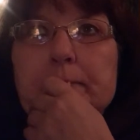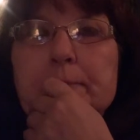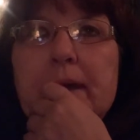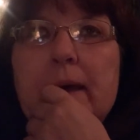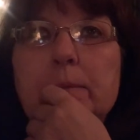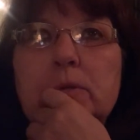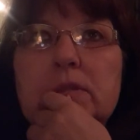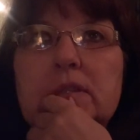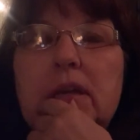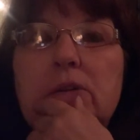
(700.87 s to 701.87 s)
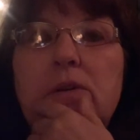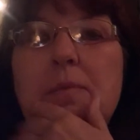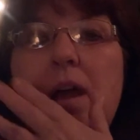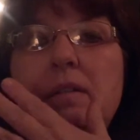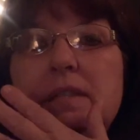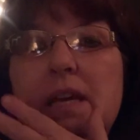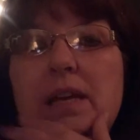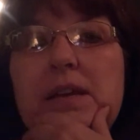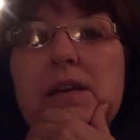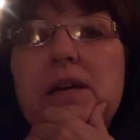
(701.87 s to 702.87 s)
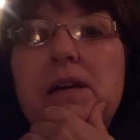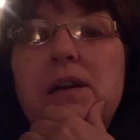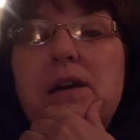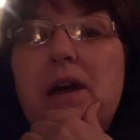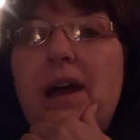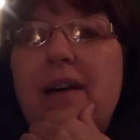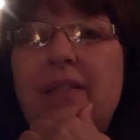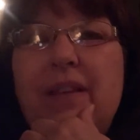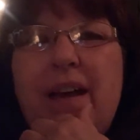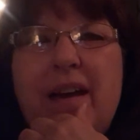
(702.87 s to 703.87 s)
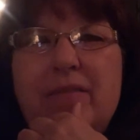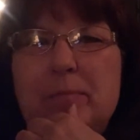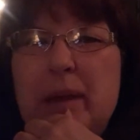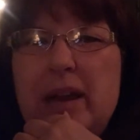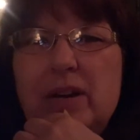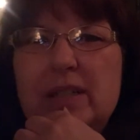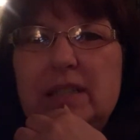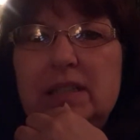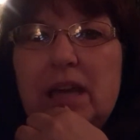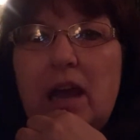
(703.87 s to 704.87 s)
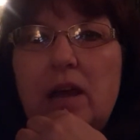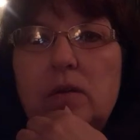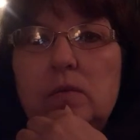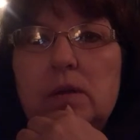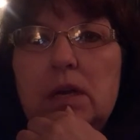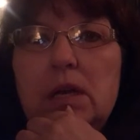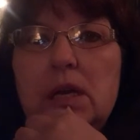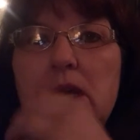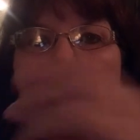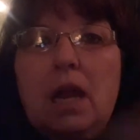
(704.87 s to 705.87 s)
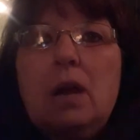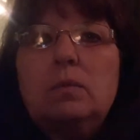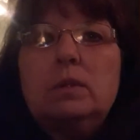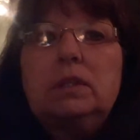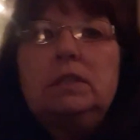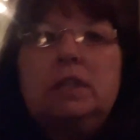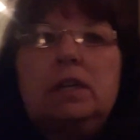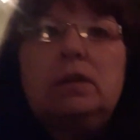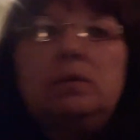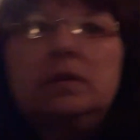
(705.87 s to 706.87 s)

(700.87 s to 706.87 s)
Bible study group. I'll tell you, I love Perry Stone. I really do.